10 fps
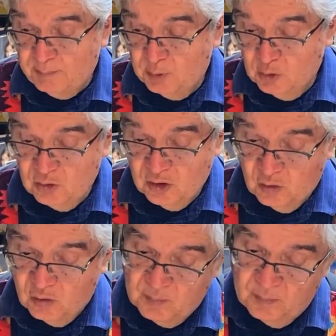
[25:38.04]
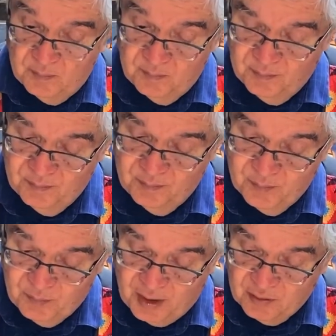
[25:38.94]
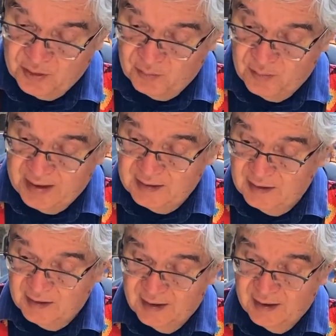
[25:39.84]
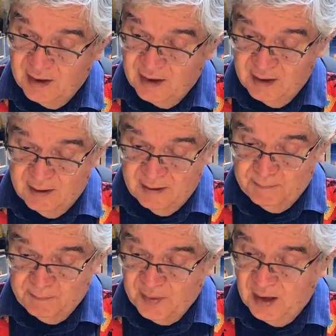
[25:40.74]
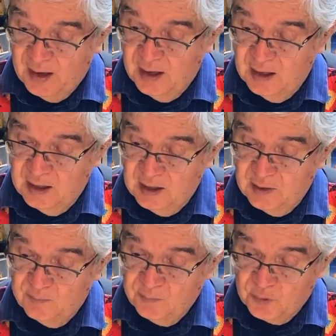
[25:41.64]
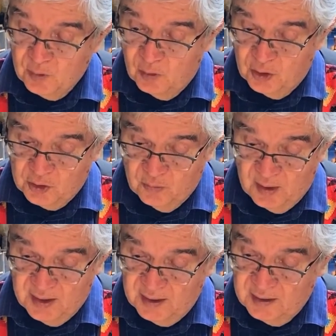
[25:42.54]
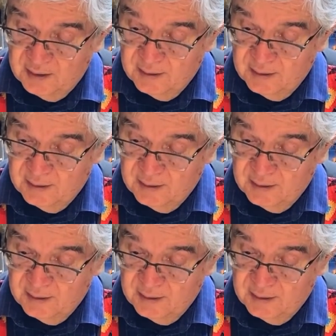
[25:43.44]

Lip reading: blue going to overpower the red? Or do I